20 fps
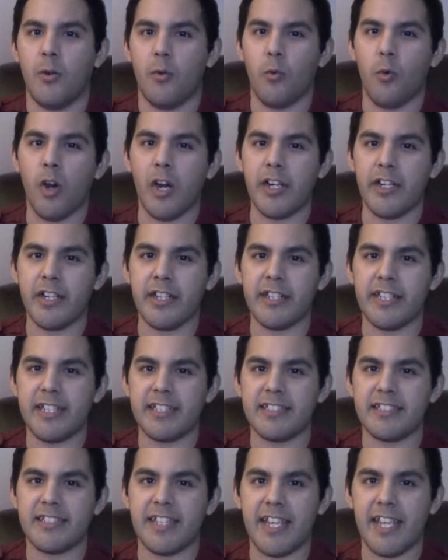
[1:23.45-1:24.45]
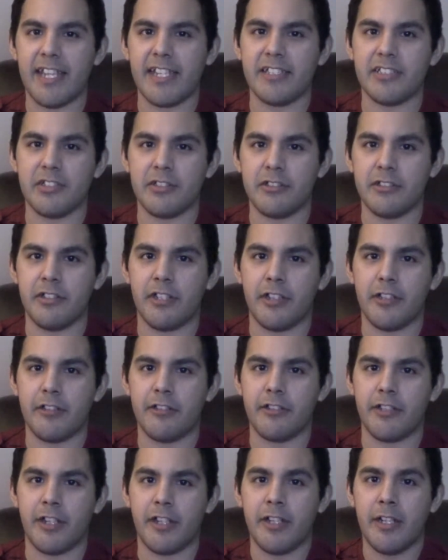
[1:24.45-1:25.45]
One of these days,
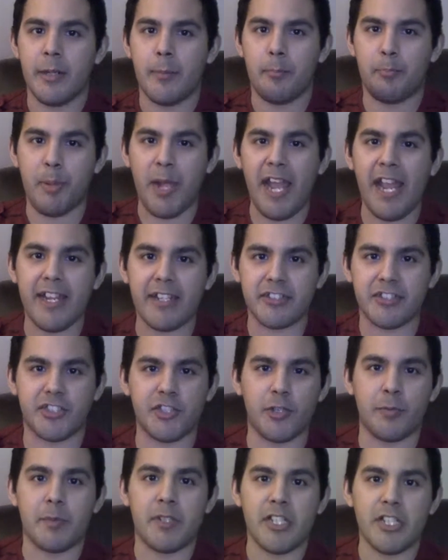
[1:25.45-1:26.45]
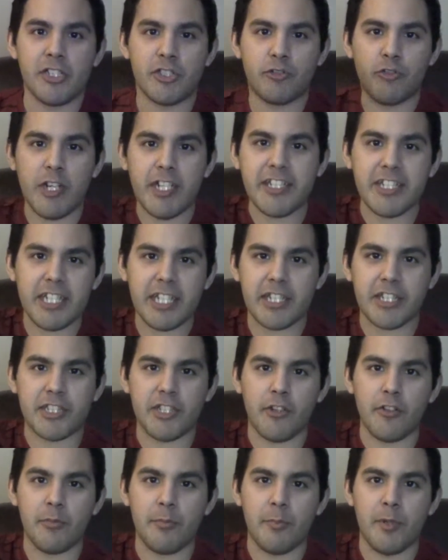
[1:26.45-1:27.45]
bang, zoop! Straight to the
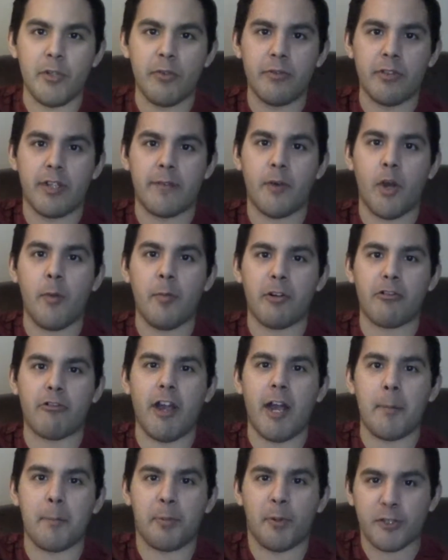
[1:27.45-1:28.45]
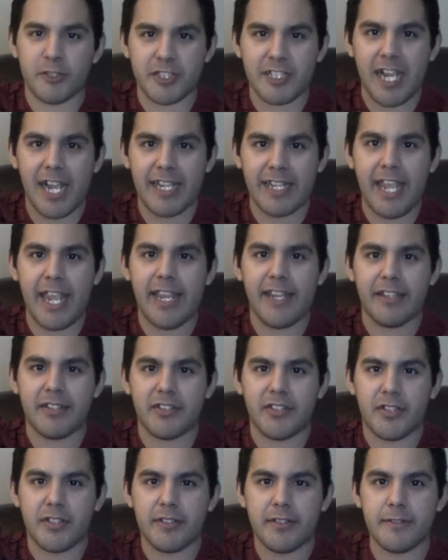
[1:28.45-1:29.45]
third moon of Omicron Persei 8!